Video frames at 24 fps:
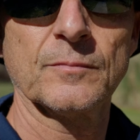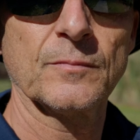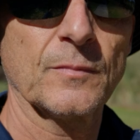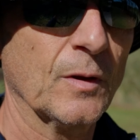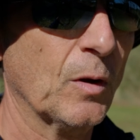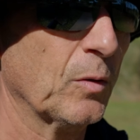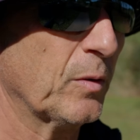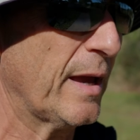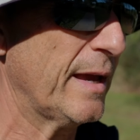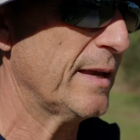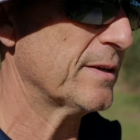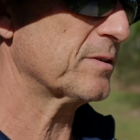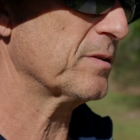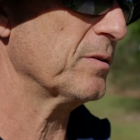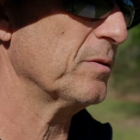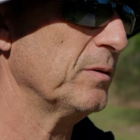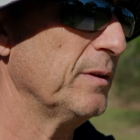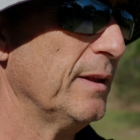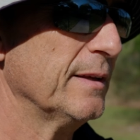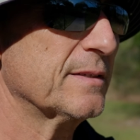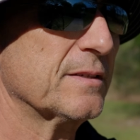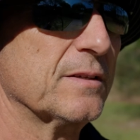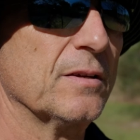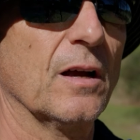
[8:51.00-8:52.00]
Okay, so
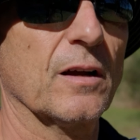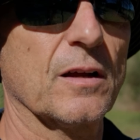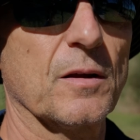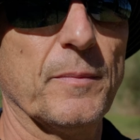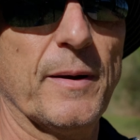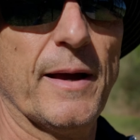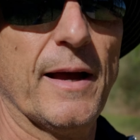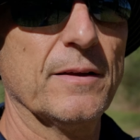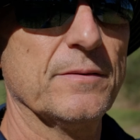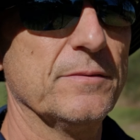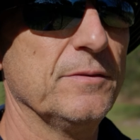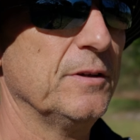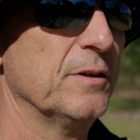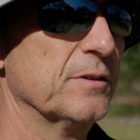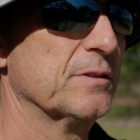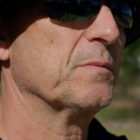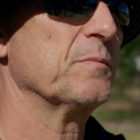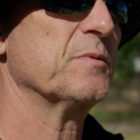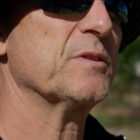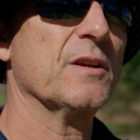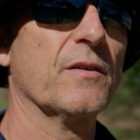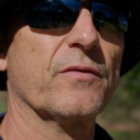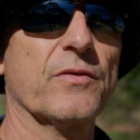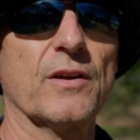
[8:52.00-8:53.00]
let's talk about,
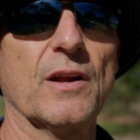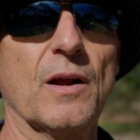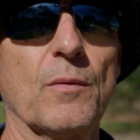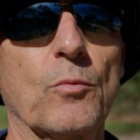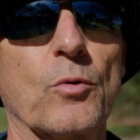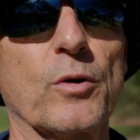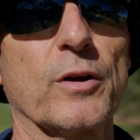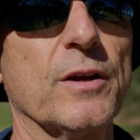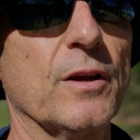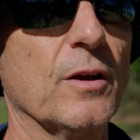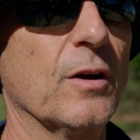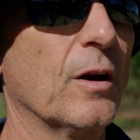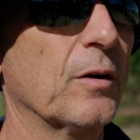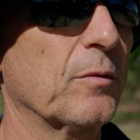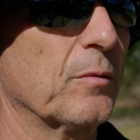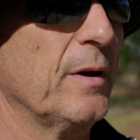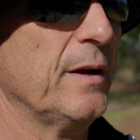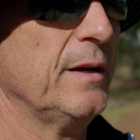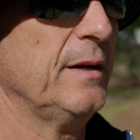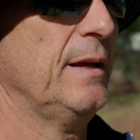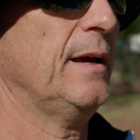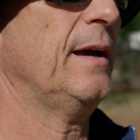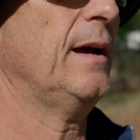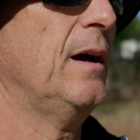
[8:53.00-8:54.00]
some stuff that I'm working on
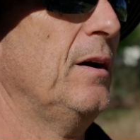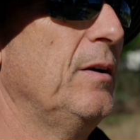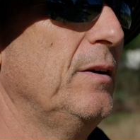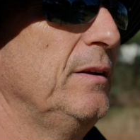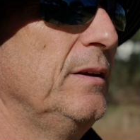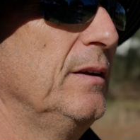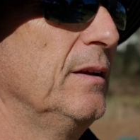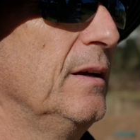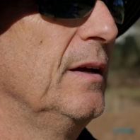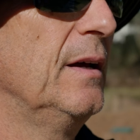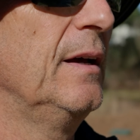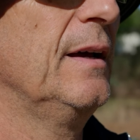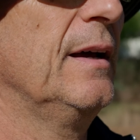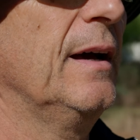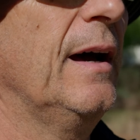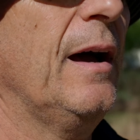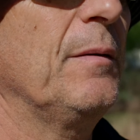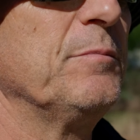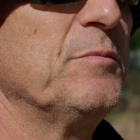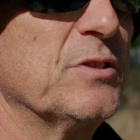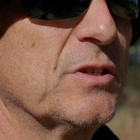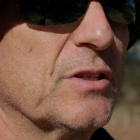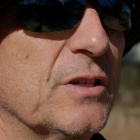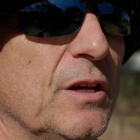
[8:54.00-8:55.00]
right now, and
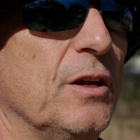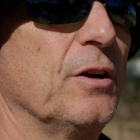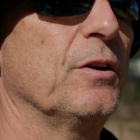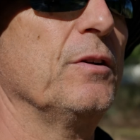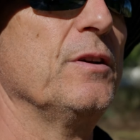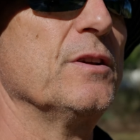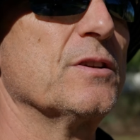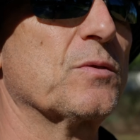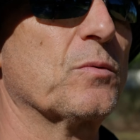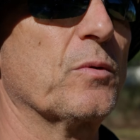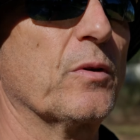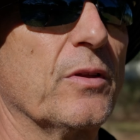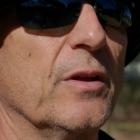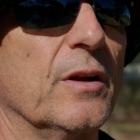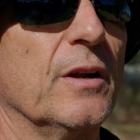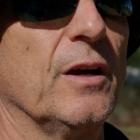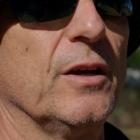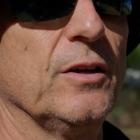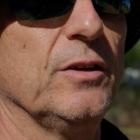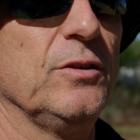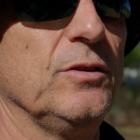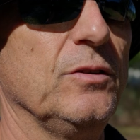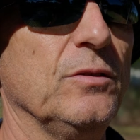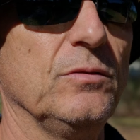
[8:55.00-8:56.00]
I'm just curious whether or
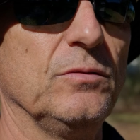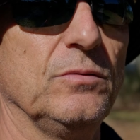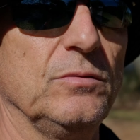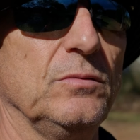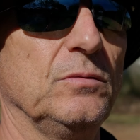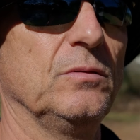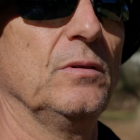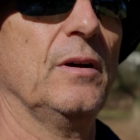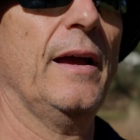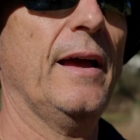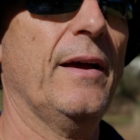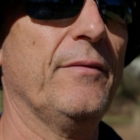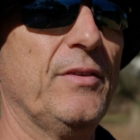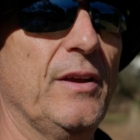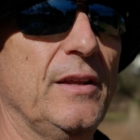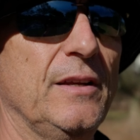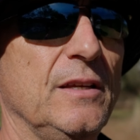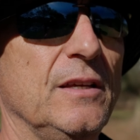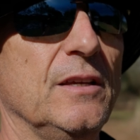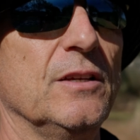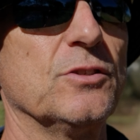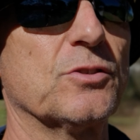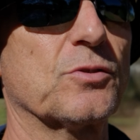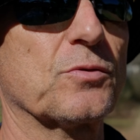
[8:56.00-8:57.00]
not you have
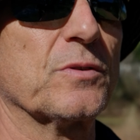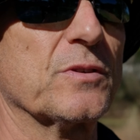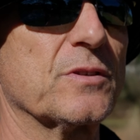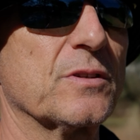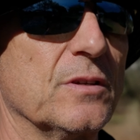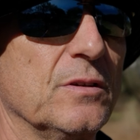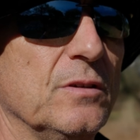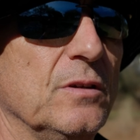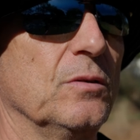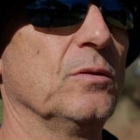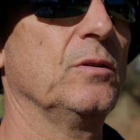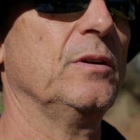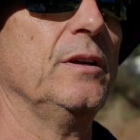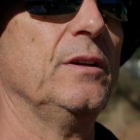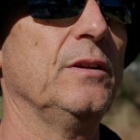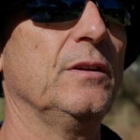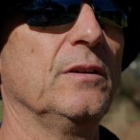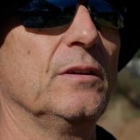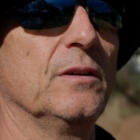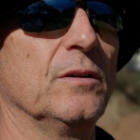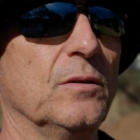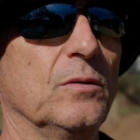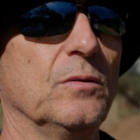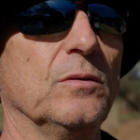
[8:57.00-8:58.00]
any interest in
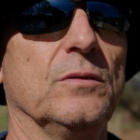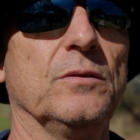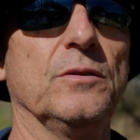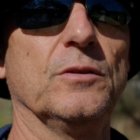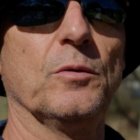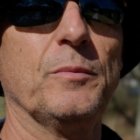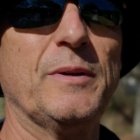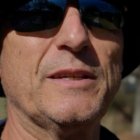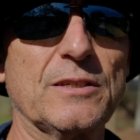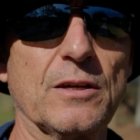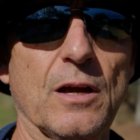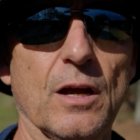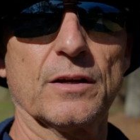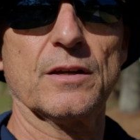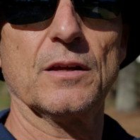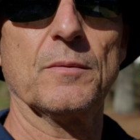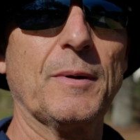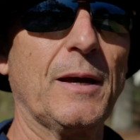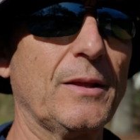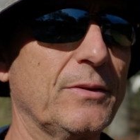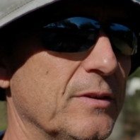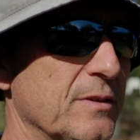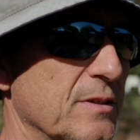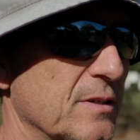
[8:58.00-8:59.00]
me talking
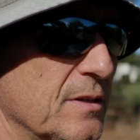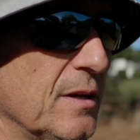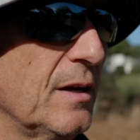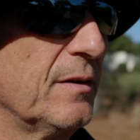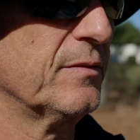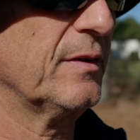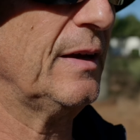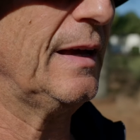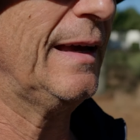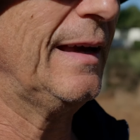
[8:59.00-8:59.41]
about this stuff.